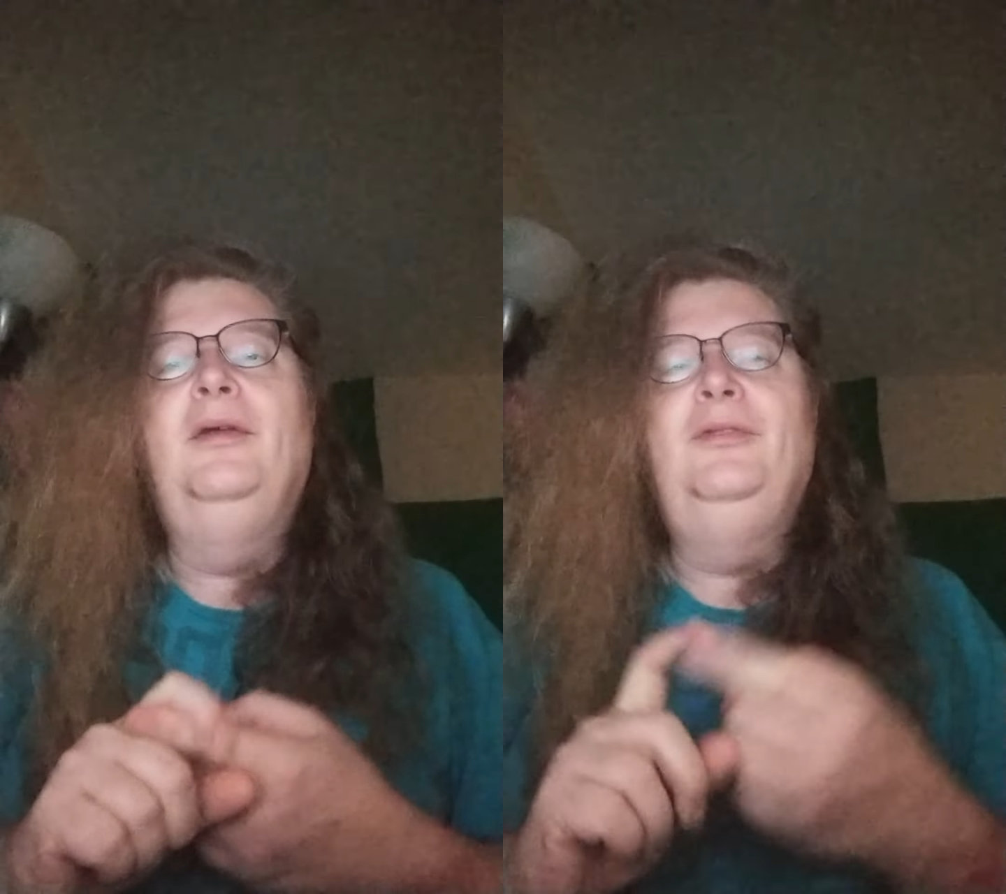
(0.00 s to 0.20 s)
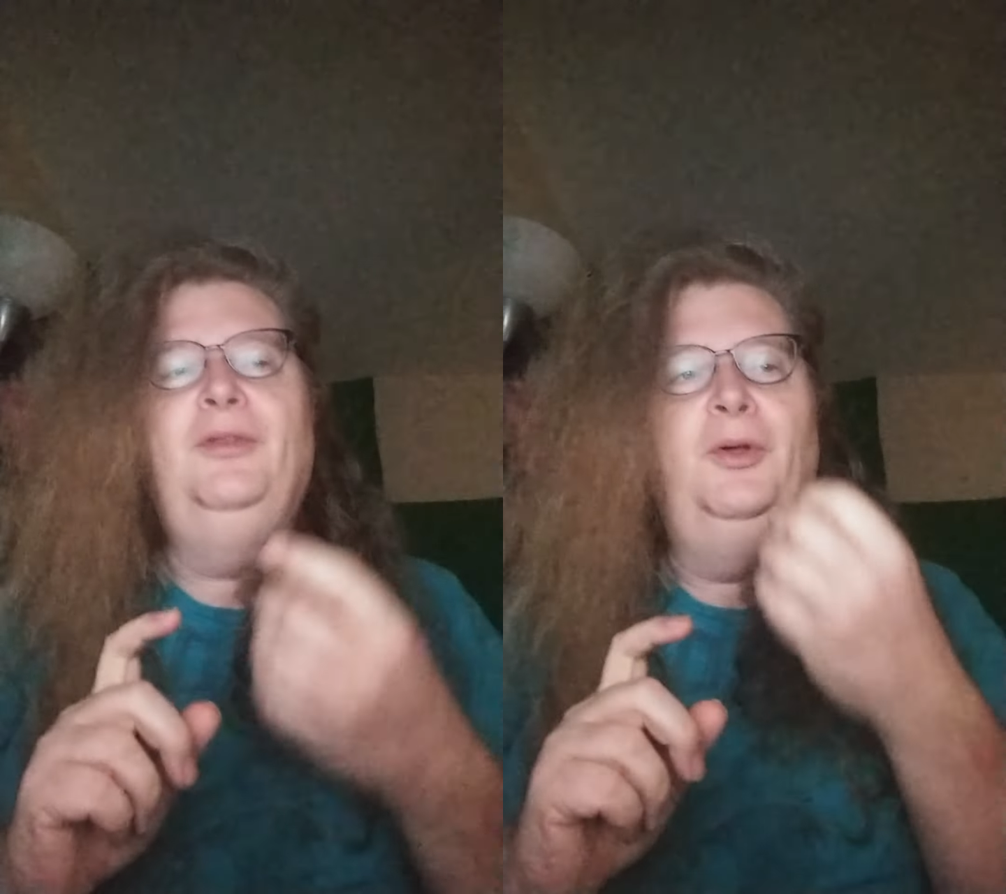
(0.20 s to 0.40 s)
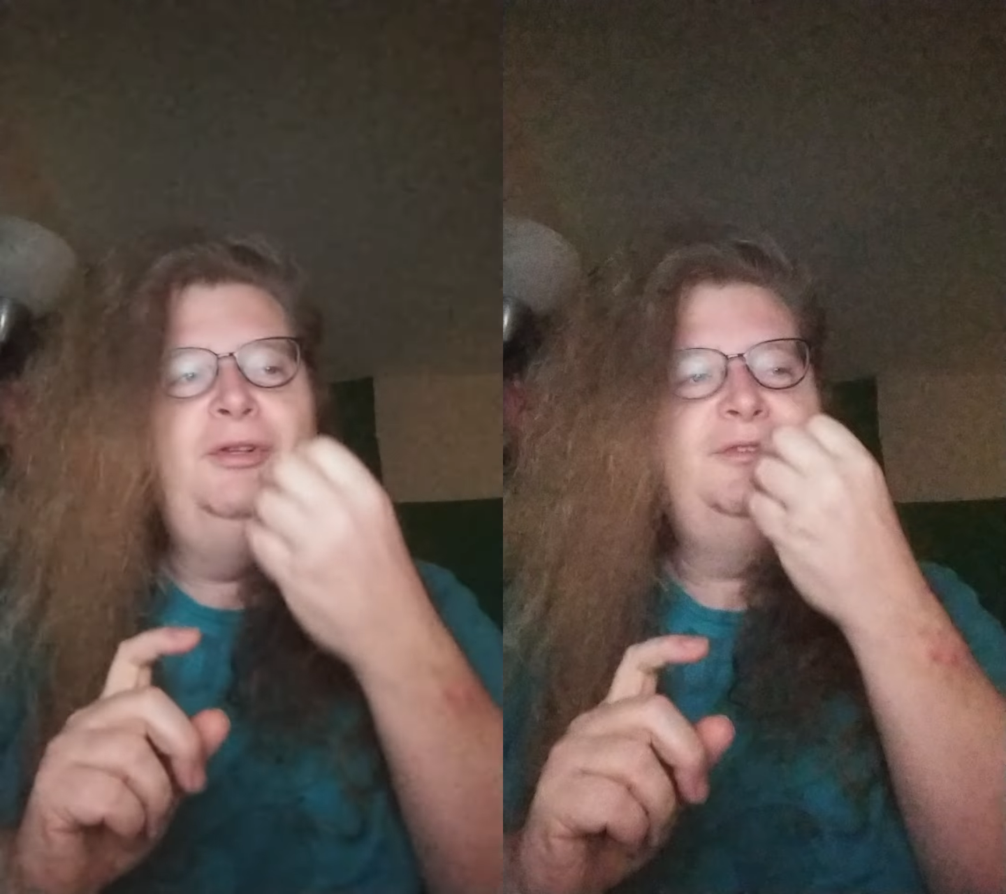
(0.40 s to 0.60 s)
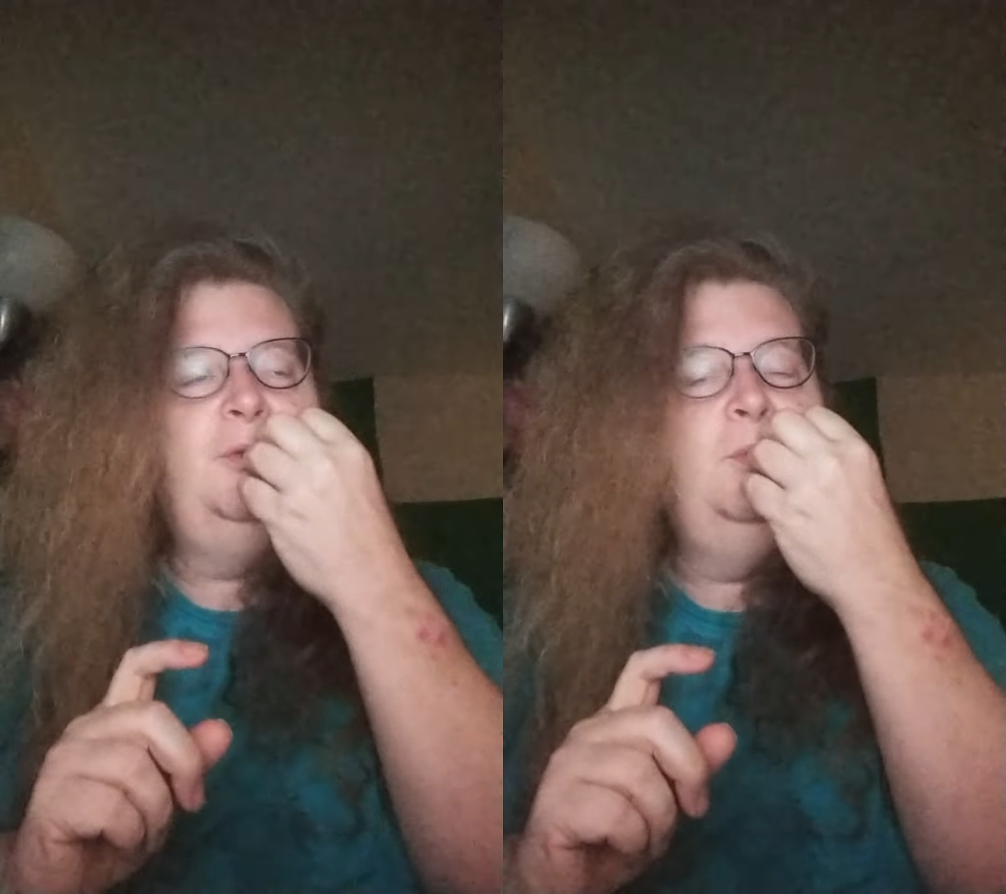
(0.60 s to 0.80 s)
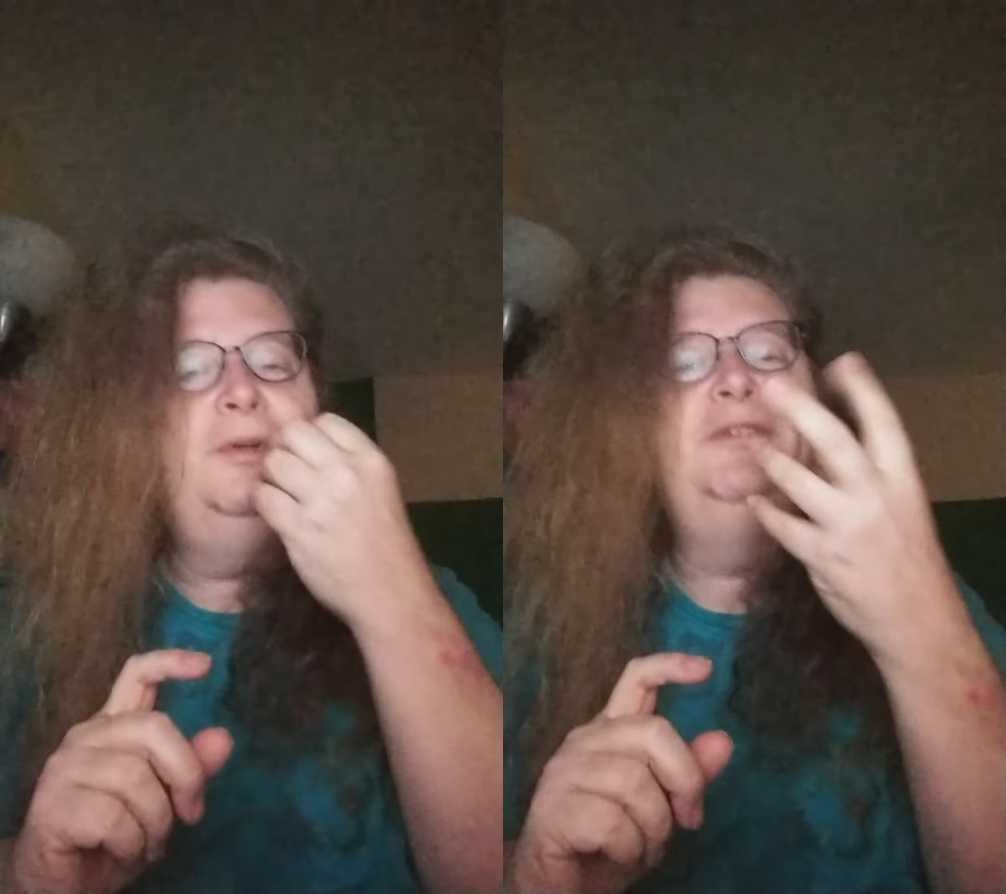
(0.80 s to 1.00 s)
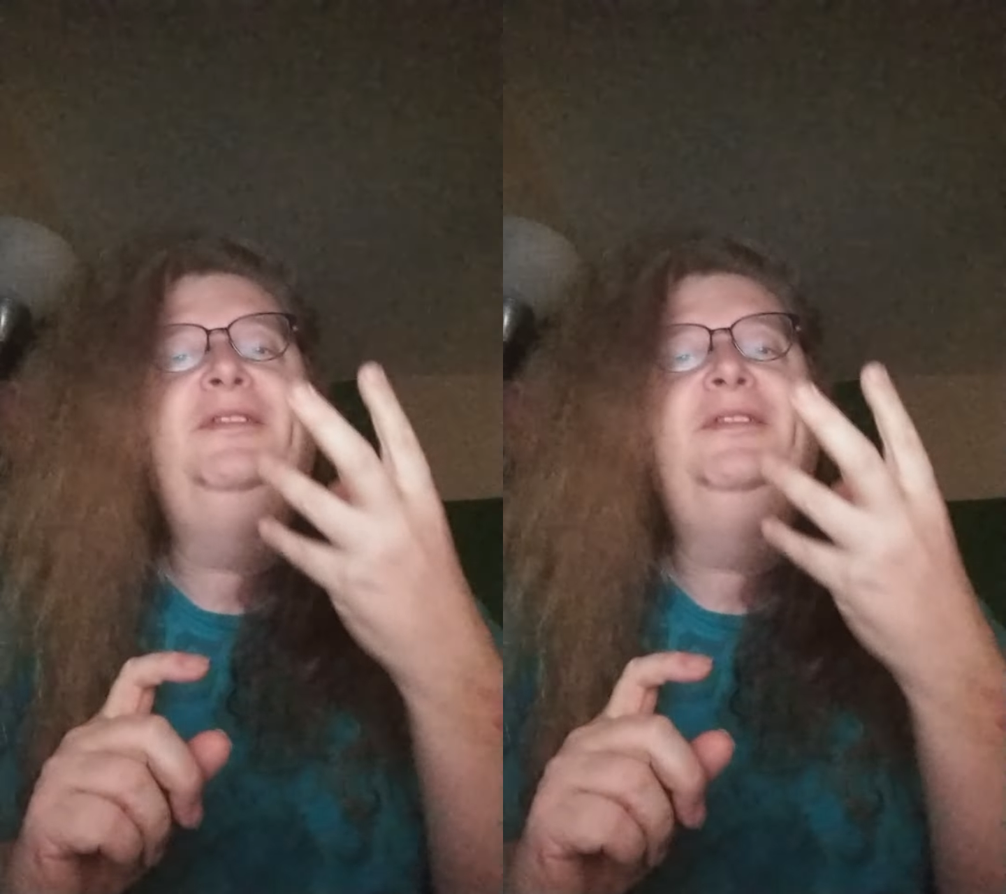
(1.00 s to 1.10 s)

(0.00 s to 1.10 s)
Notice the words